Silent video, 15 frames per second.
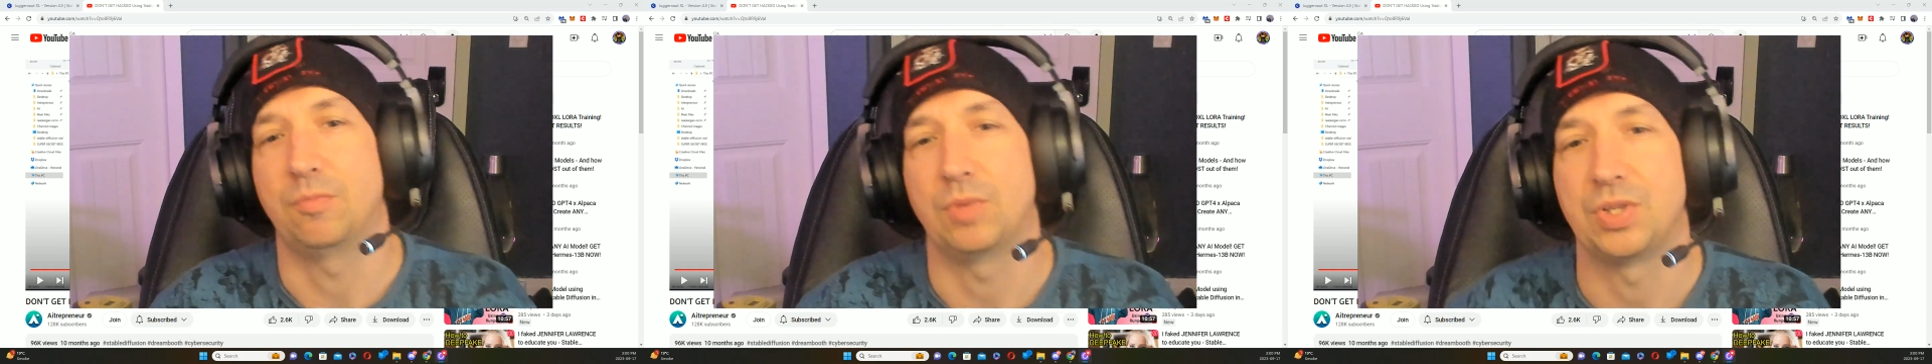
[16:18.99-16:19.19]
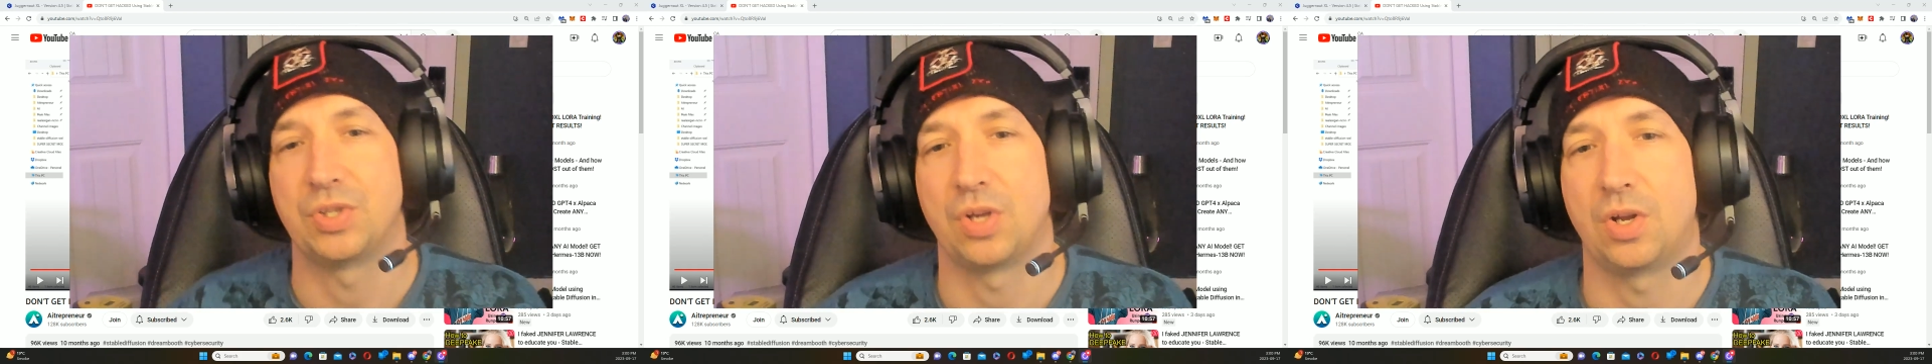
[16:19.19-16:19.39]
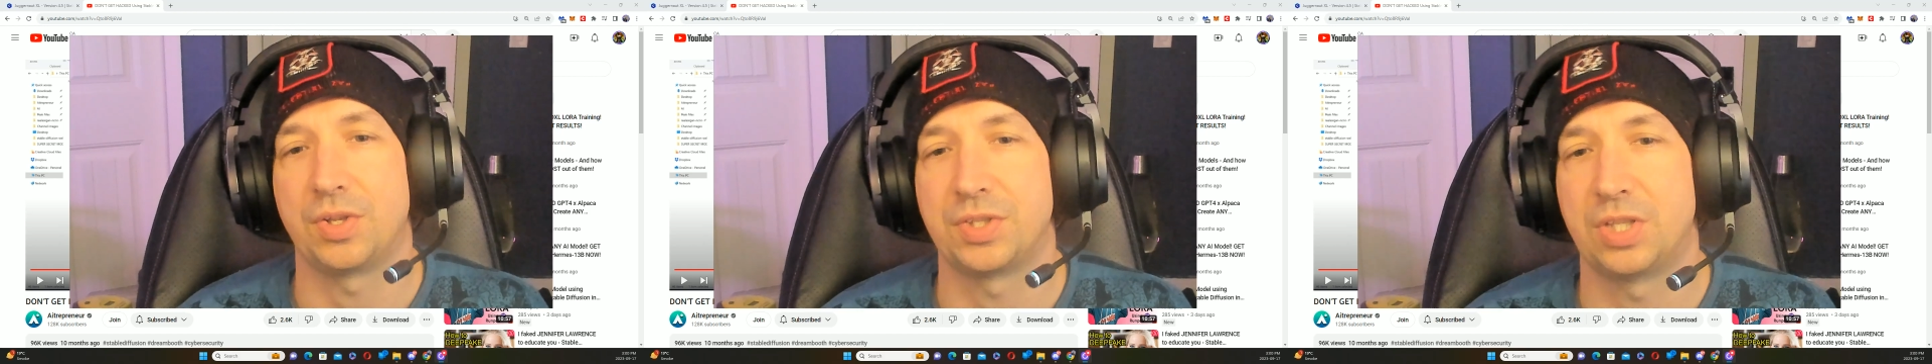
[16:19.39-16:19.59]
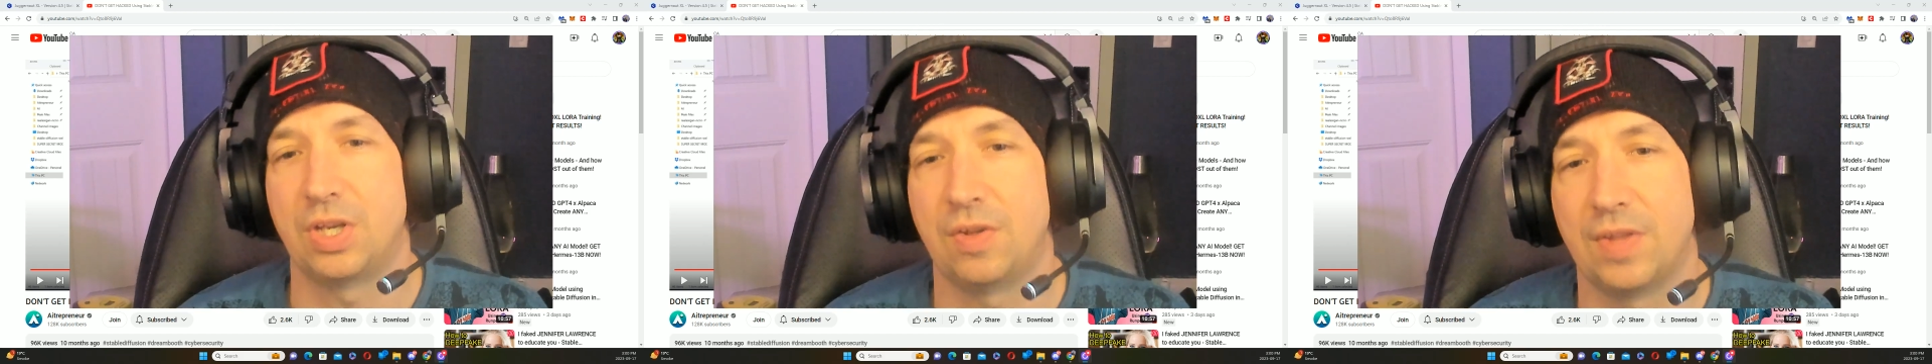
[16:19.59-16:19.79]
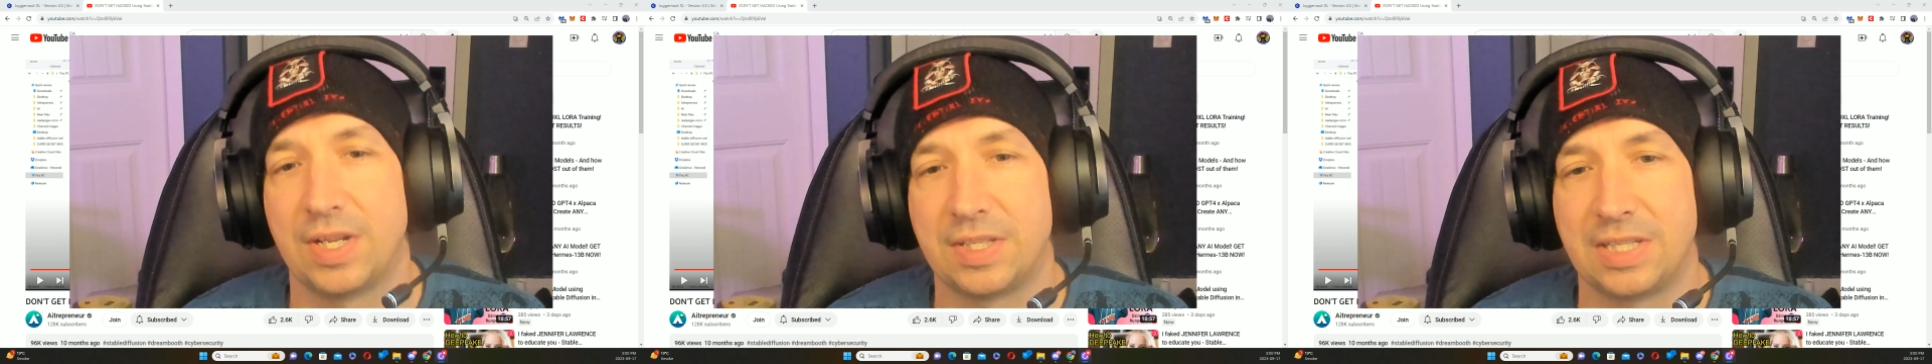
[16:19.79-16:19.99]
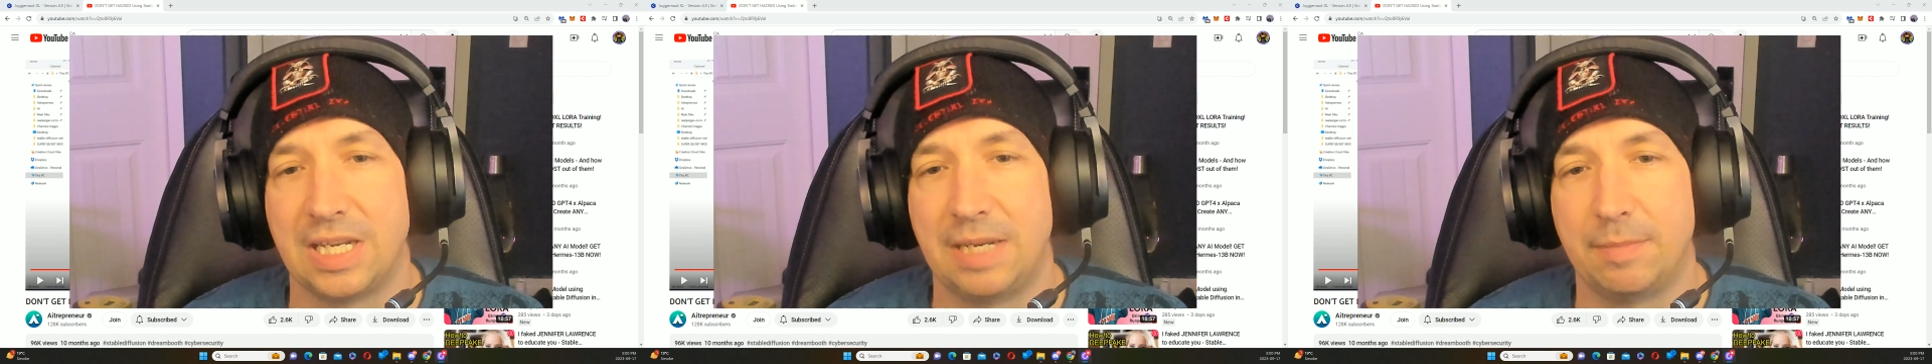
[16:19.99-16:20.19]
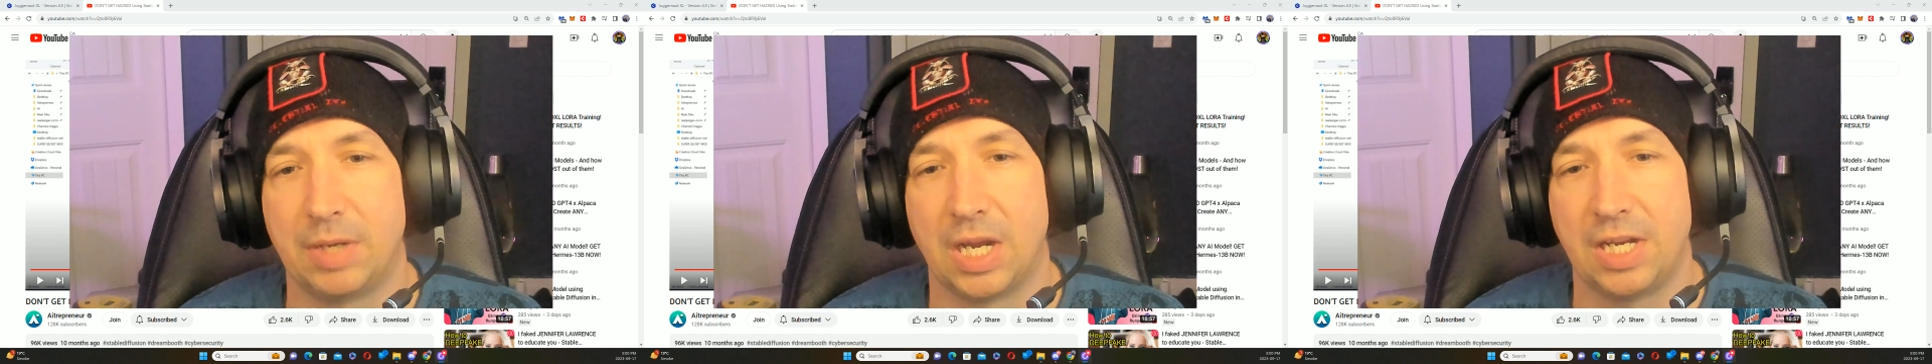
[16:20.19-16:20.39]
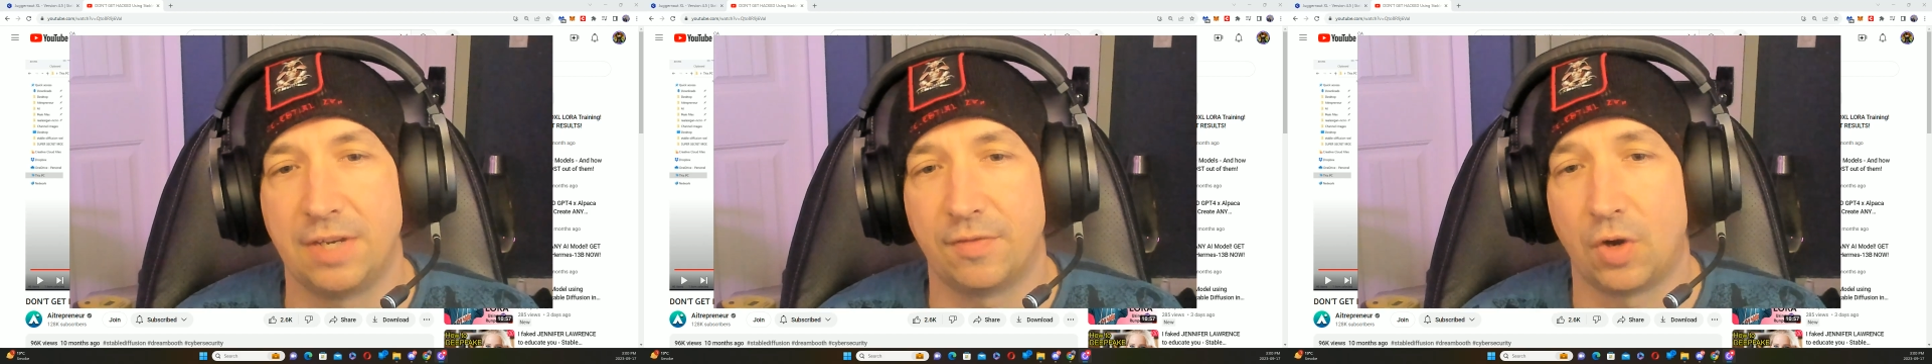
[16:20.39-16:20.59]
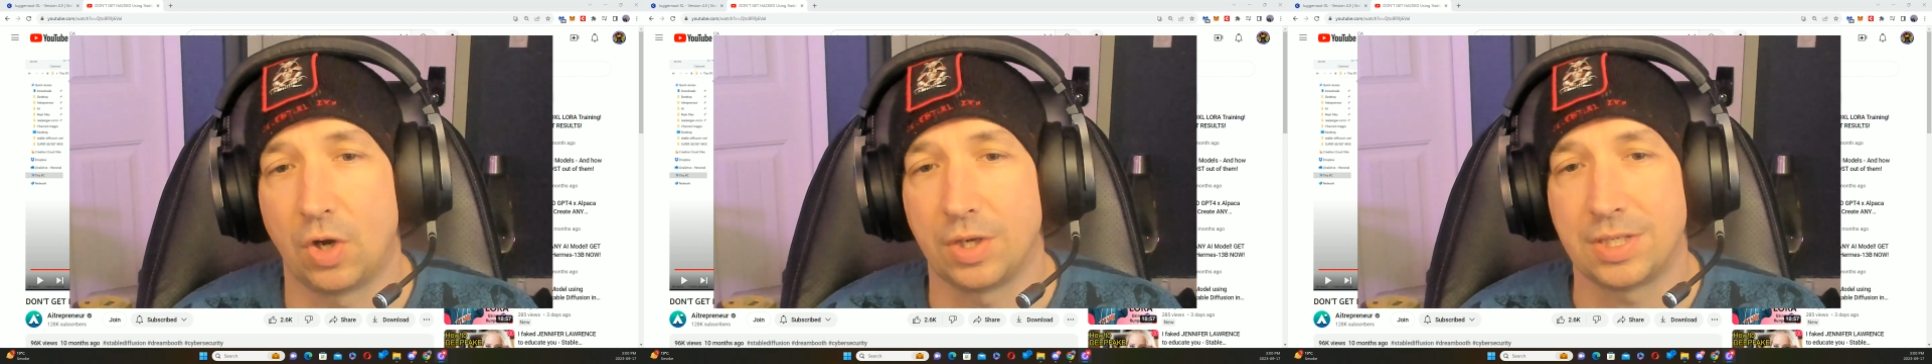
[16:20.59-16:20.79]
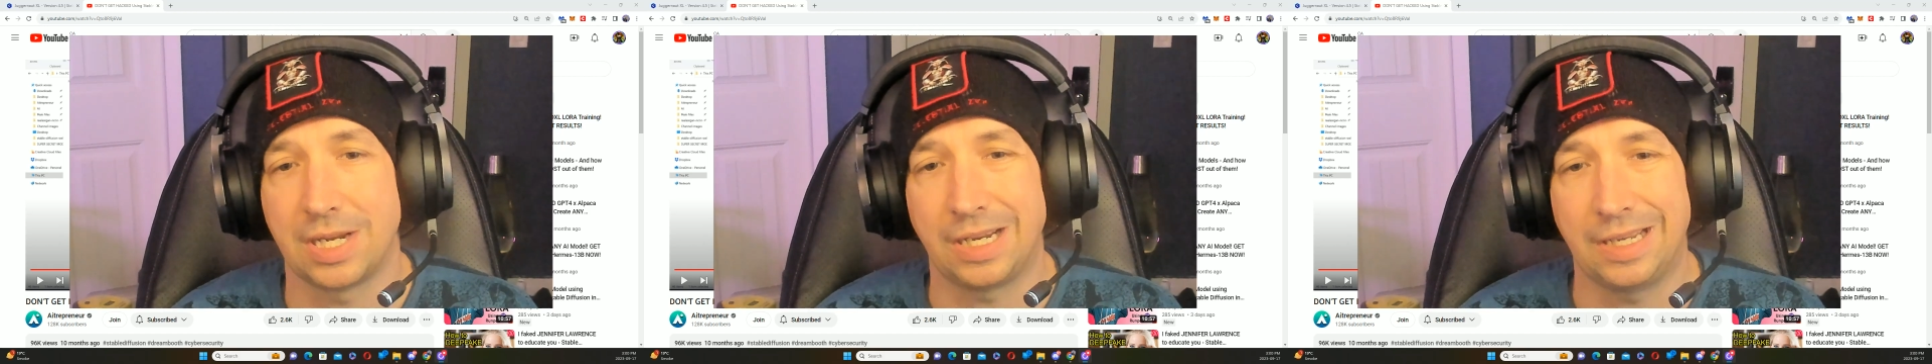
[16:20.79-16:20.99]
results to do that same kind of
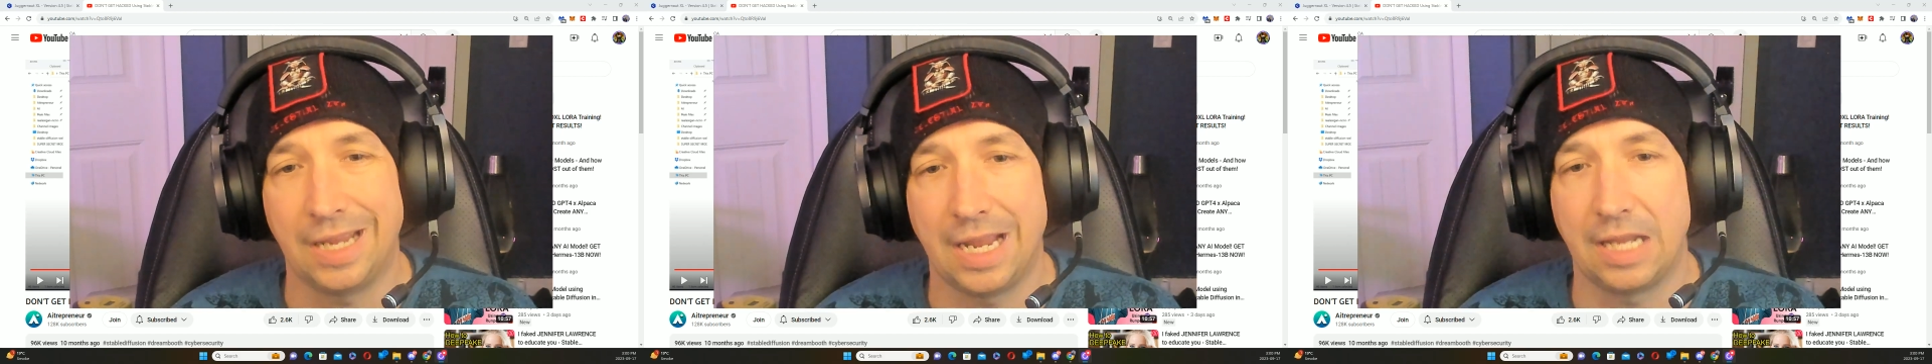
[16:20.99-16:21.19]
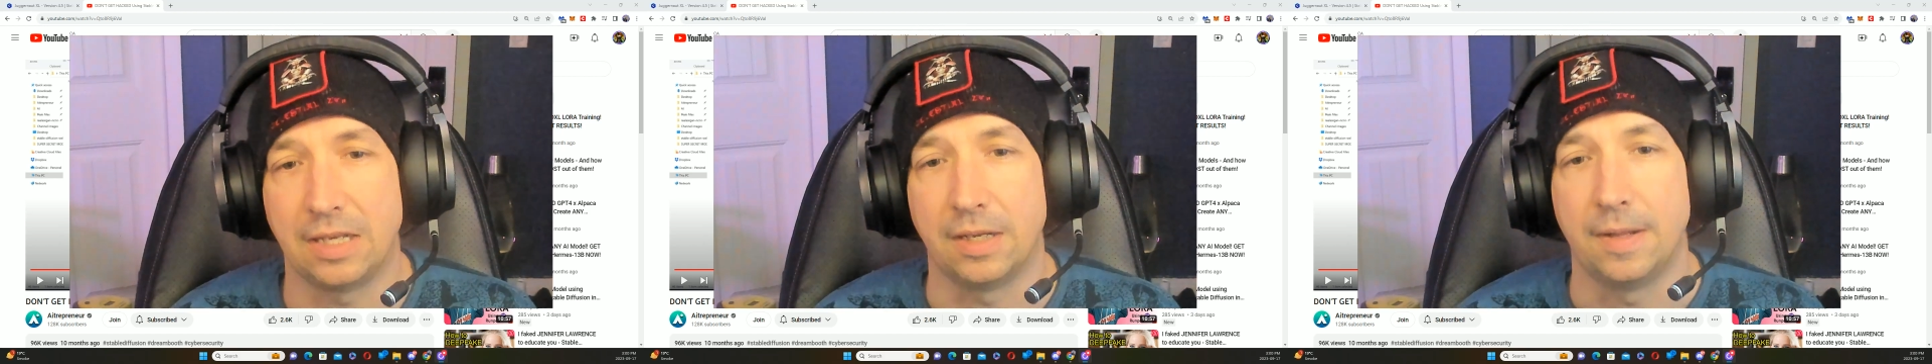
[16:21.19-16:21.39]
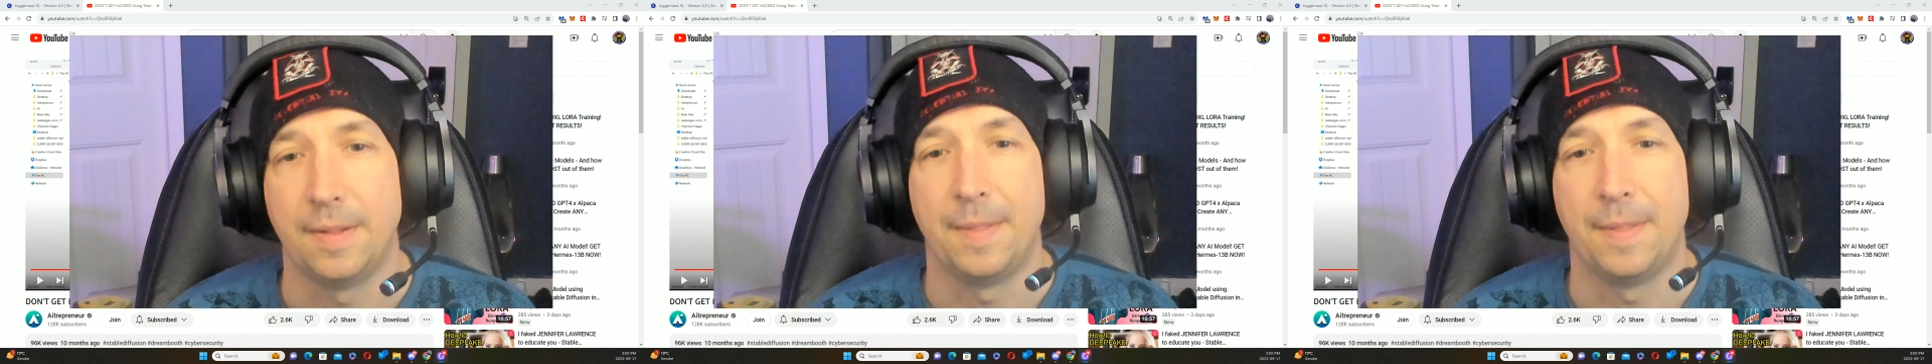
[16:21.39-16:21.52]
art again.